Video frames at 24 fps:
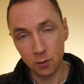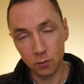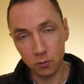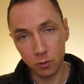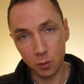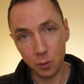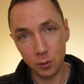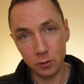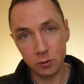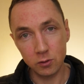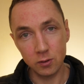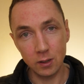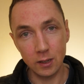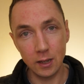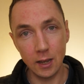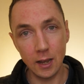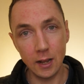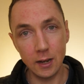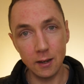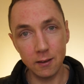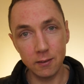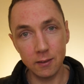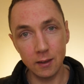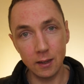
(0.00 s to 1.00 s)
so I'd say
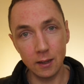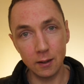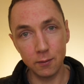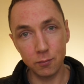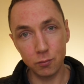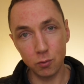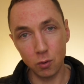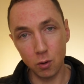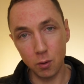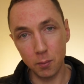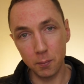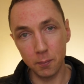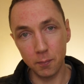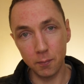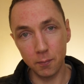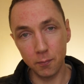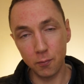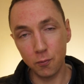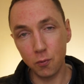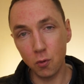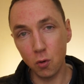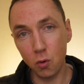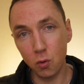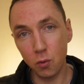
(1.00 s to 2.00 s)
anything from
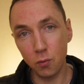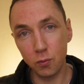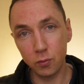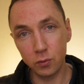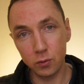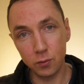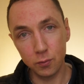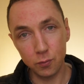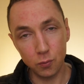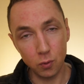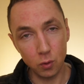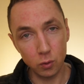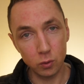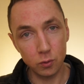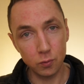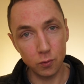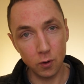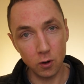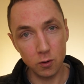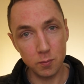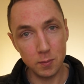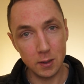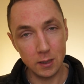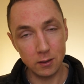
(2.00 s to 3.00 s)
four, four to
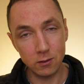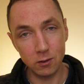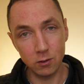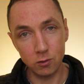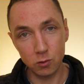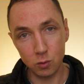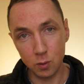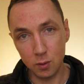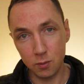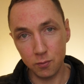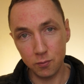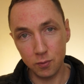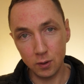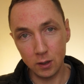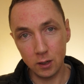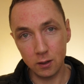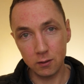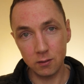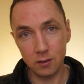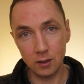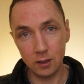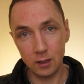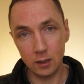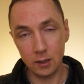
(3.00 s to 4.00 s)
five meters to
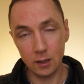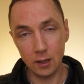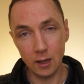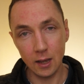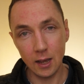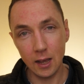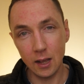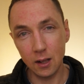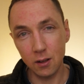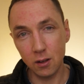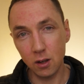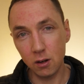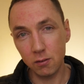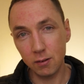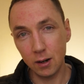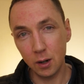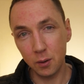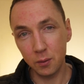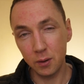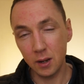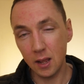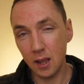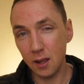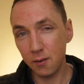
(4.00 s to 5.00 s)
infinity at
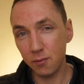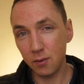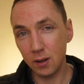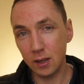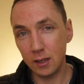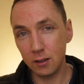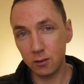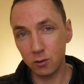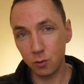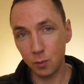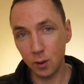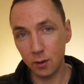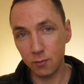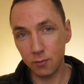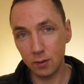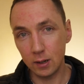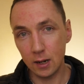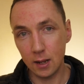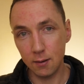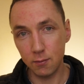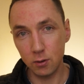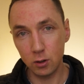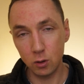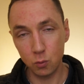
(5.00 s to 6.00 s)
around f8 to
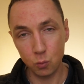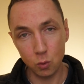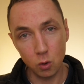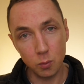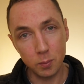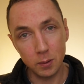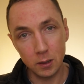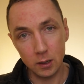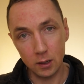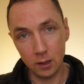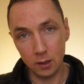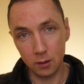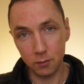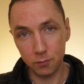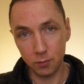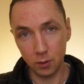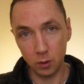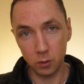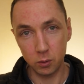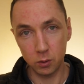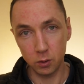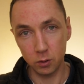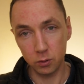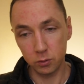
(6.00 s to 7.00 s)
f11 will be in
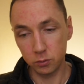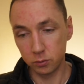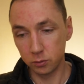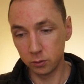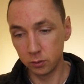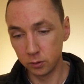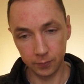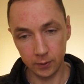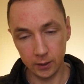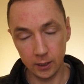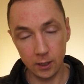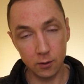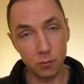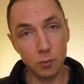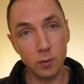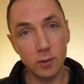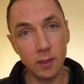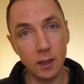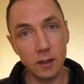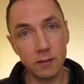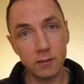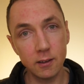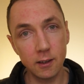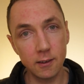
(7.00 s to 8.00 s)
focus. If we
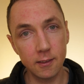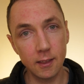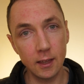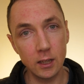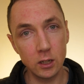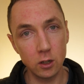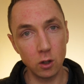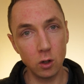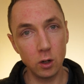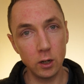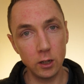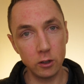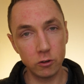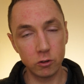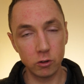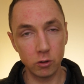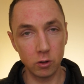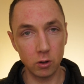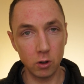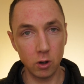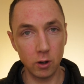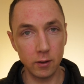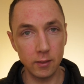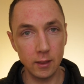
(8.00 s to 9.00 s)
then take that knowledge,
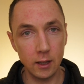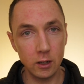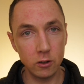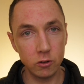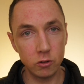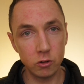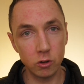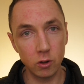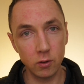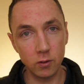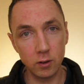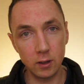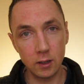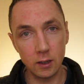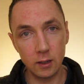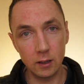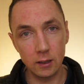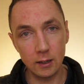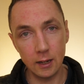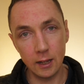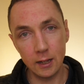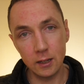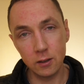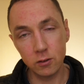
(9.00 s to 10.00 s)
I then shot the
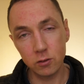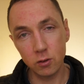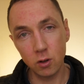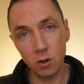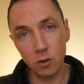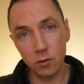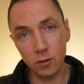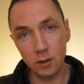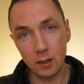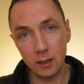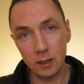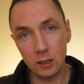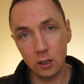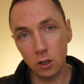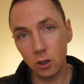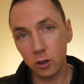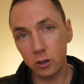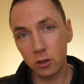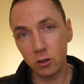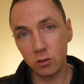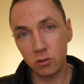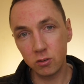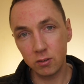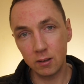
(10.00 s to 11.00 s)
lens on the
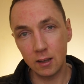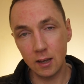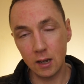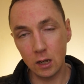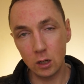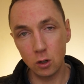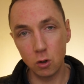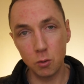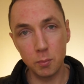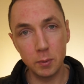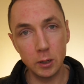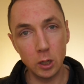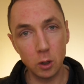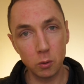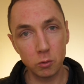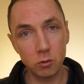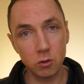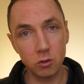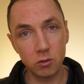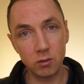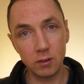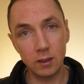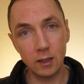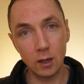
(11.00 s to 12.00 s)
Leica CL or
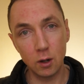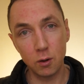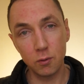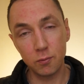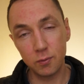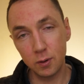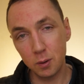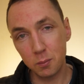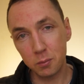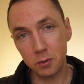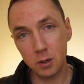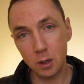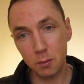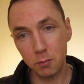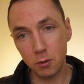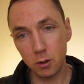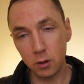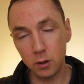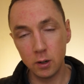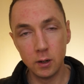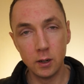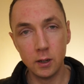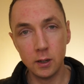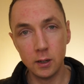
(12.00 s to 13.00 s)
Minolta CL film
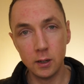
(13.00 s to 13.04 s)
camera,